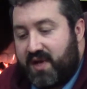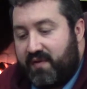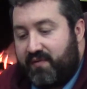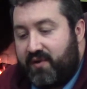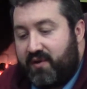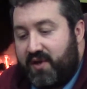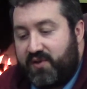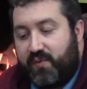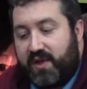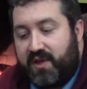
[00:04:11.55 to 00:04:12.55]
and
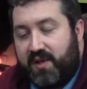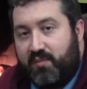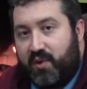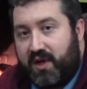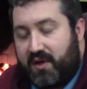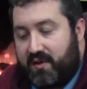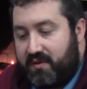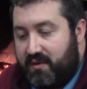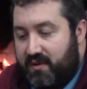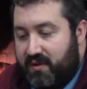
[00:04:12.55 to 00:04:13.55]
discover his wiggling
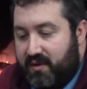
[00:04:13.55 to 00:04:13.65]
brick.